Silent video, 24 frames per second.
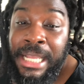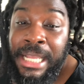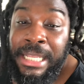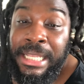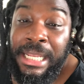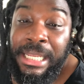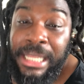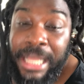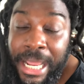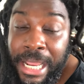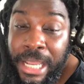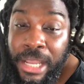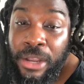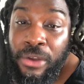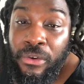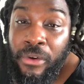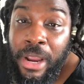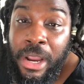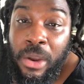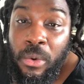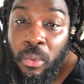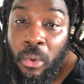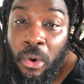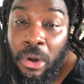the late,
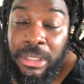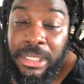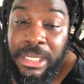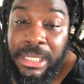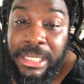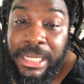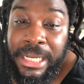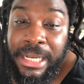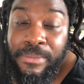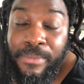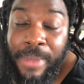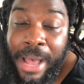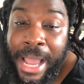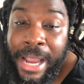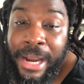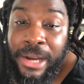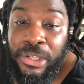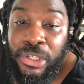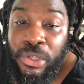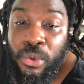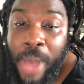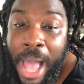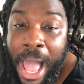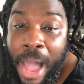great Walter Dean
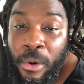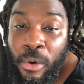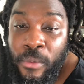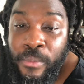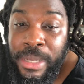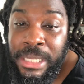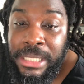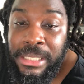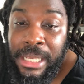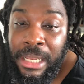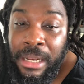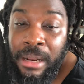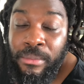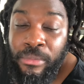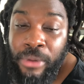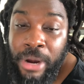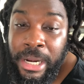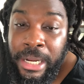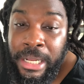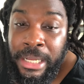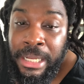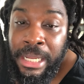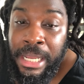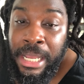Myers, who I will be
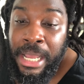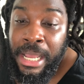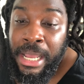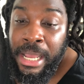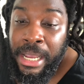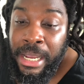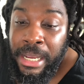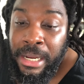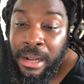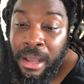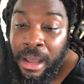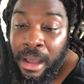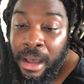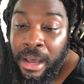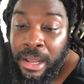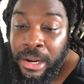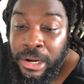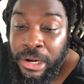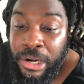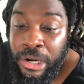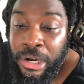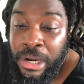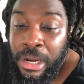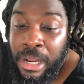celebrating in
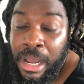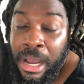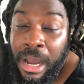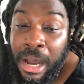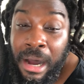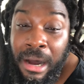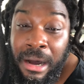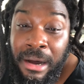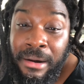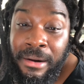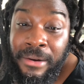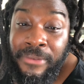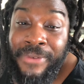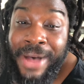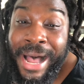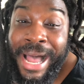honor of.